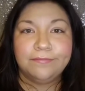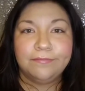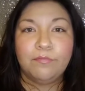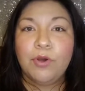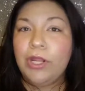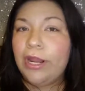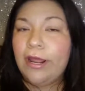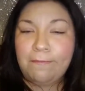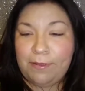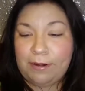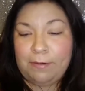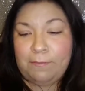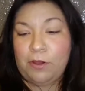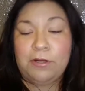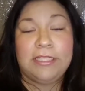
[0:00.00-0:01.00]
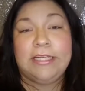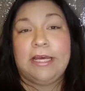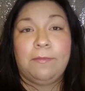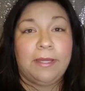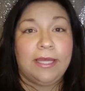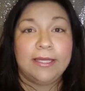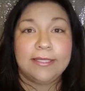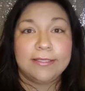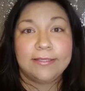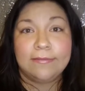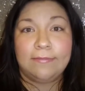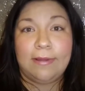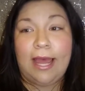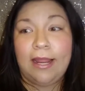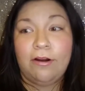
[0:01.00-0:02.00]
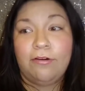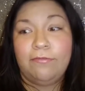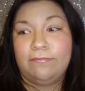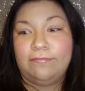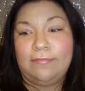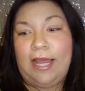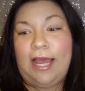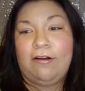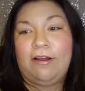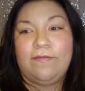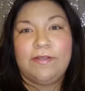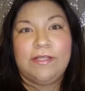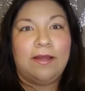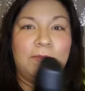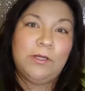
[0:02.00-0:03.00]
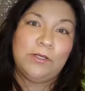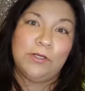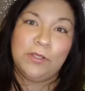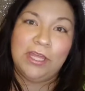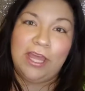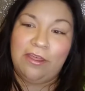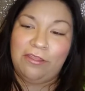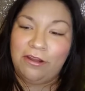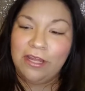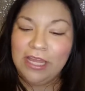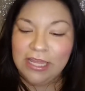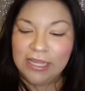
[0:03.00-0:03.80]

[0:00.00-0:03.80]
put up in a ponytail because I don't have time to do the other.